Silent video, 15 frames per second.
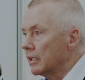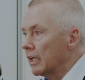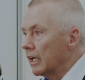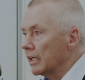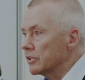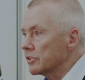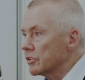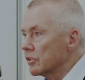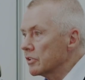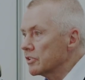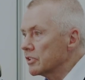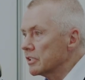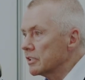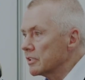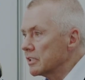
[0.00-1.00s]
and you sort of
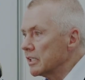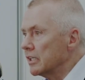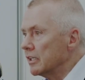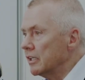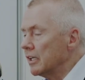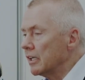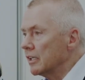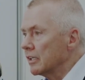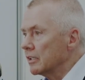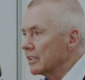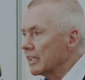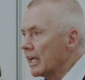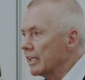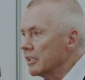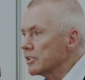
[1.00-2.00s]
see,
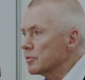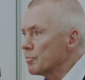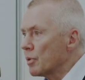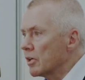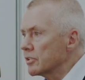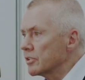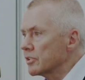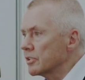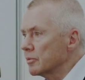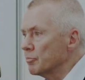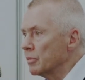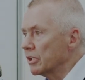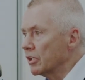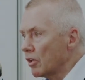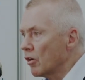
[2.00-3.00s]
can this person
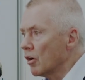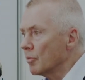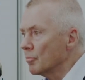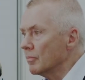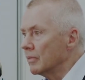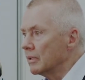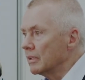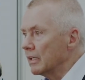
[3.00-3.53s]
become